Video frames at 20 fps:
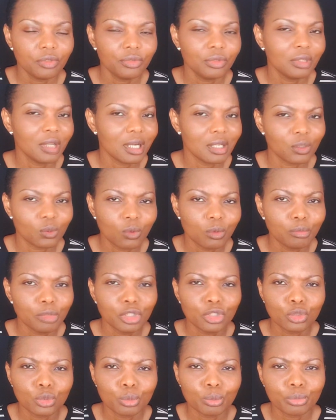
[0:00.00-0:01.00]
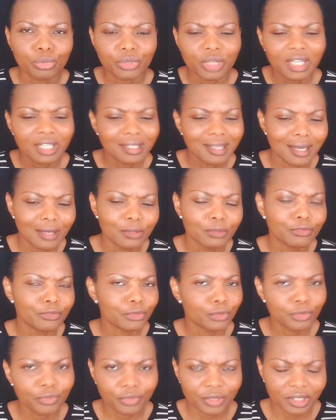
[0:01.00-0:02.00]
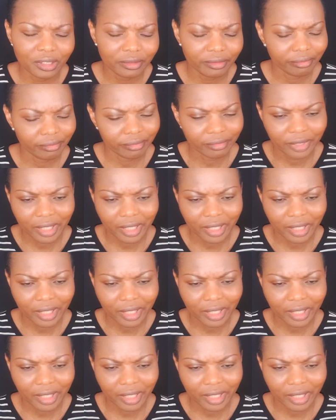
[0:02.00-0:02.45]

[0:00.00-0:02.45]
you guys want me to break down roofing,